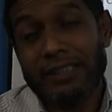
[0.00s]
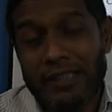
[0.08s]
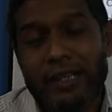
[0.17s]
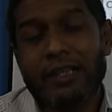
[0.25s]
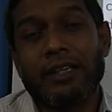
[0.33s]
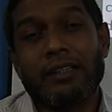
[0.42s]

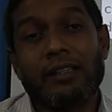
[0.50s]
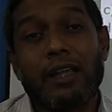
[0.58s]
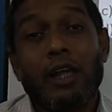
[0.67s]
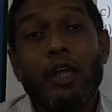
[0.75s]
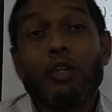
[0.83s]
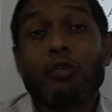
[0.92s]
sentence.
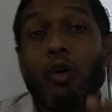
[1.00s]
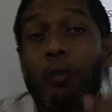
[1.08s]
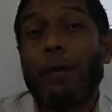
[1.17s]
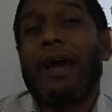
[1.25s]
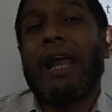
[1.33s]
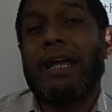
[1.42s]

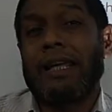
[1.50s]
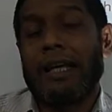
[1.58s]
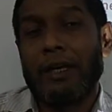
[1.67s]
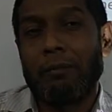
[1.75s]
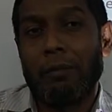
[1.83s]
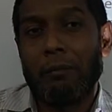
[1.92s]
So far I
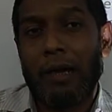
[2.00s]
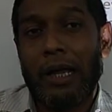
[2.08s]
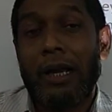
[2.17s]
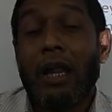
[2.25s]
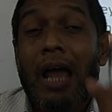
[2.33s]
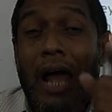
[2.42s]
can
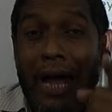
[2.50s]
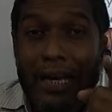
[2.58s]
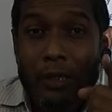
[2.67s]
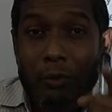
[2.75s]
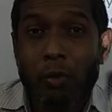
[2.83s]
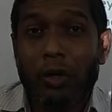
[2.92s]
remember,
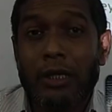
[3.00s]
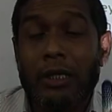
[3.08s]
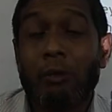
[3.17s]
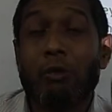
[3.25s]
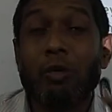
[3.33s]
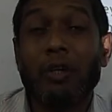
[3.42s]
I told
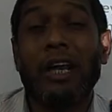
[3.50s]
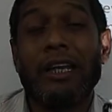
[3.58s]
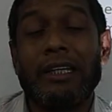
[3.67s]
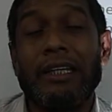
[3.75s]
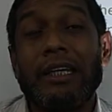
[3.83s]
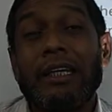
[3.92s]
you
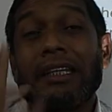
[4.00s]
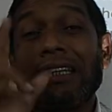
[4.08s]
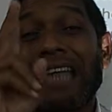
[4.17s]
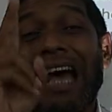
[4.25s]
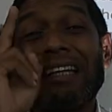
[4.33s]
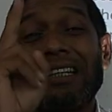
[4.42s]
totally
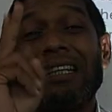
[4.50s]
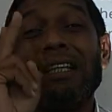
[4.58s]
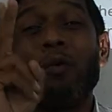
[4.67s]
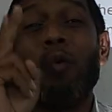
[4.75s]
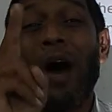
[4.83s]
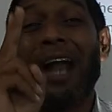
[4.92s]

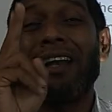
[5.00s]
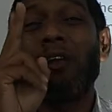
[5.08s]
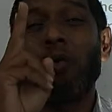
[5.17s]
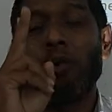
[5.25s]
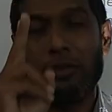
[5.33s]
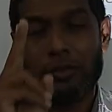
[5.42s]
31
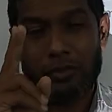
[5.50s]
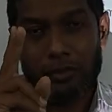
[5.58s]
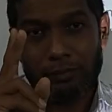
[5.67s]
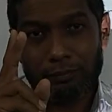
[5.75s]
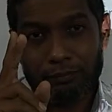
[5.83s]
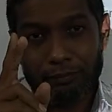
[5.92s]
rules.
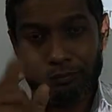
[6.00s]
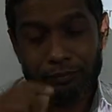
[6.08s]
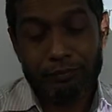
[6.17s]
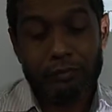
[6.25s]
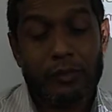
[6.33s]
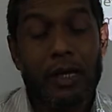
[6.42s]

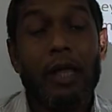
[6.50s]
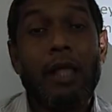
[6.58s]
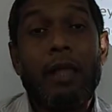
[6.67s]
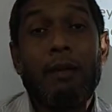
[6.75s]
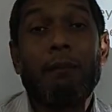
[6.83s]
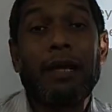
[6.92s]

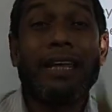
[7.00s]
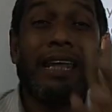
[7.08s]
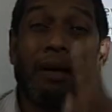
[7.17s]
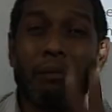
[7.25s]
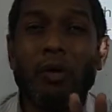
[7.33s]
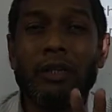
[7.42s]
But
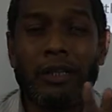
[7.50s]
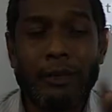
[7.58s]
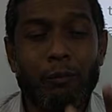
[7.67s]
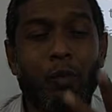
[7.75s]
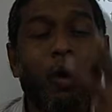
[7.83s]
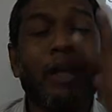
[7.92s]
among
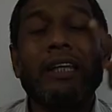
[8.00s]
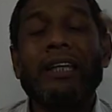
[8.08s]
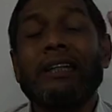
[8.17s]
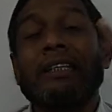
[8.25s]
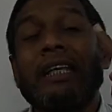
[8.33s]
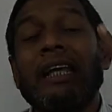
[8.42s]
them,
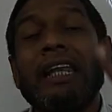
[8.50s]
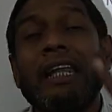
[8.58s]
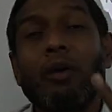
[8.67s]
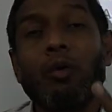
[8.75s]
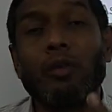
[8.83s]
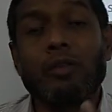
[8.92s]
only
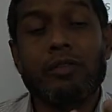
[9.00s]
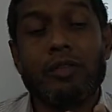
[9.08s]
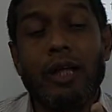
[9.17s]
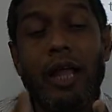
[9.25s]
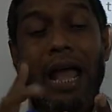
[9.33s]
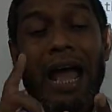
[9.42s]
3 rules
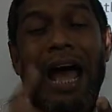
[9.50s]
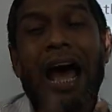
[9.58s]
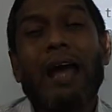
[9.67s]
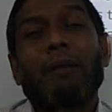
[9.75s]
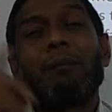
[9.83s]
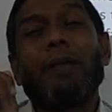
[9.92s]

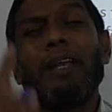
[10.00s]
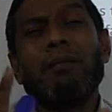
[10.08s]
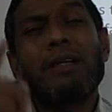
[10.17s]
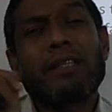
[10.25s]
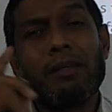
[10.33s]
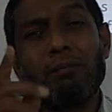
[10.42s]
are very
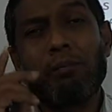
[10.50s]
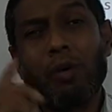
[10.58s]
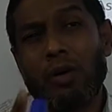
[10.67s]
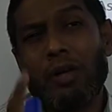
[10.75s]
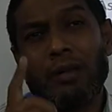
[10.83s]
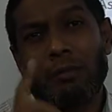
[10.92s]
much
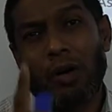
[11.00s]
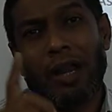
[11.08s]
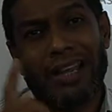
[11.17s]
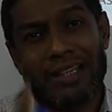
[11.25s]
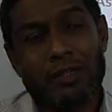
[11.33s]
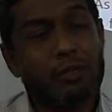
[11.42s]
important for
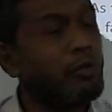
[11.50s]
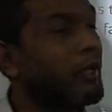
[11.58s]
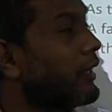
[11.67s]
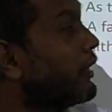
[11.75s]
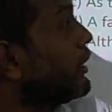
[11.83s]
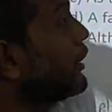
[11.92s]
a student